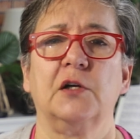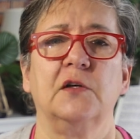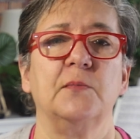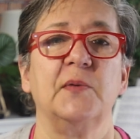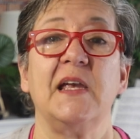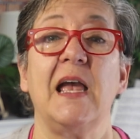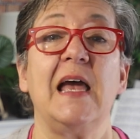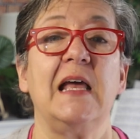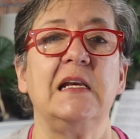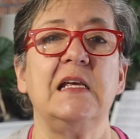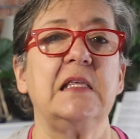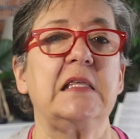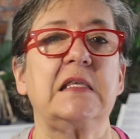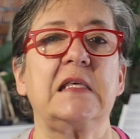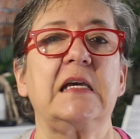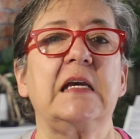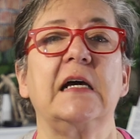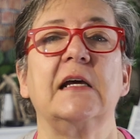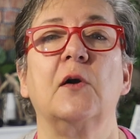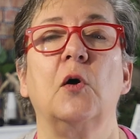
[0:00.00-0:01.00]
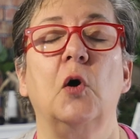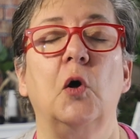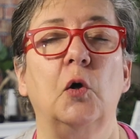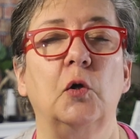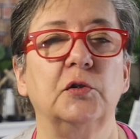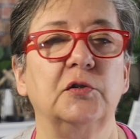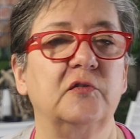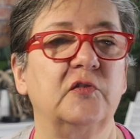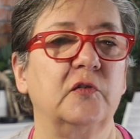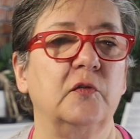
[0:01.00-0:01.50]
could be anything at
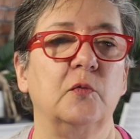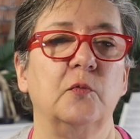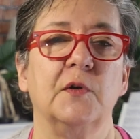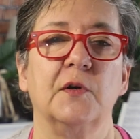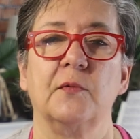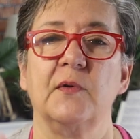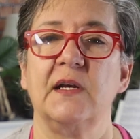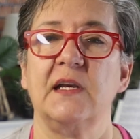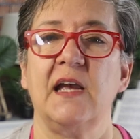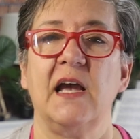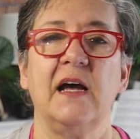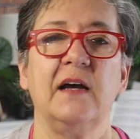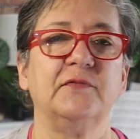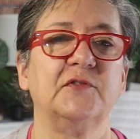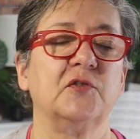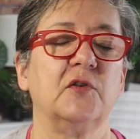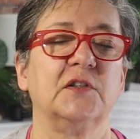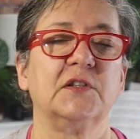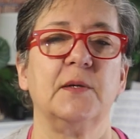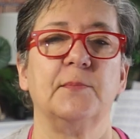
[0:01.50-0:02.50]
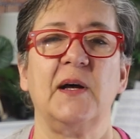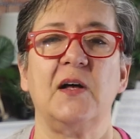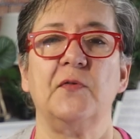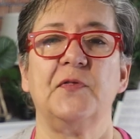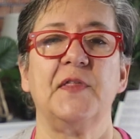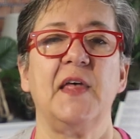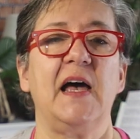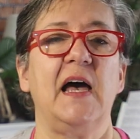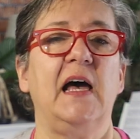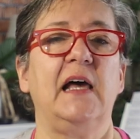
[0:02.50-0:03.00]
all. So we already have talked
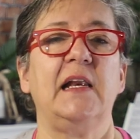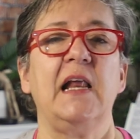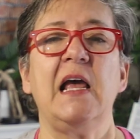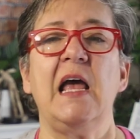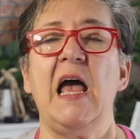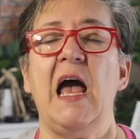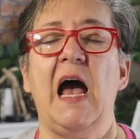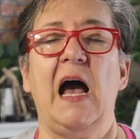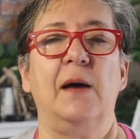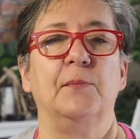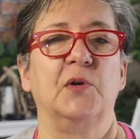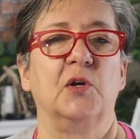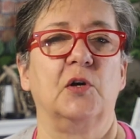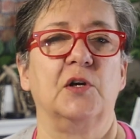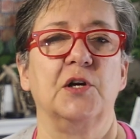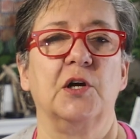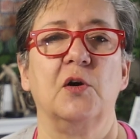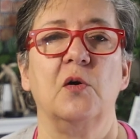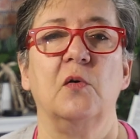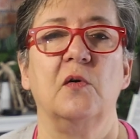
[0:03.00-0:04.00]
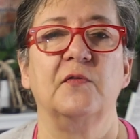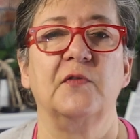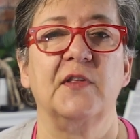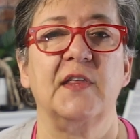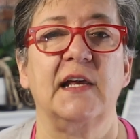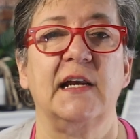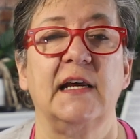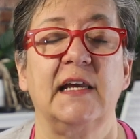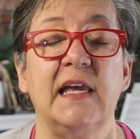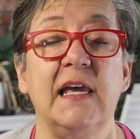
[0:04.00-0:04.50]
about that. I'm not going to go over
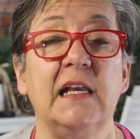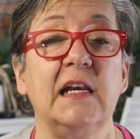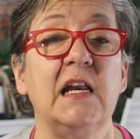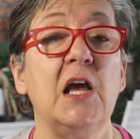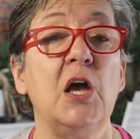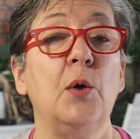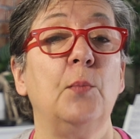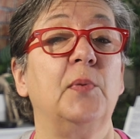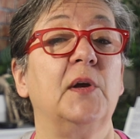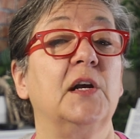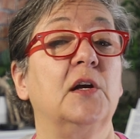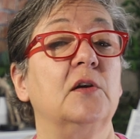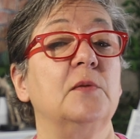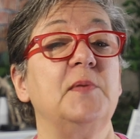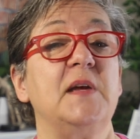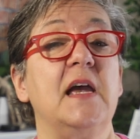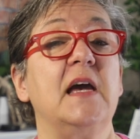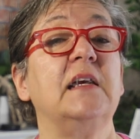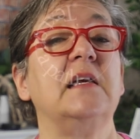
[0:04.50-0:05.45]
that again, but it could be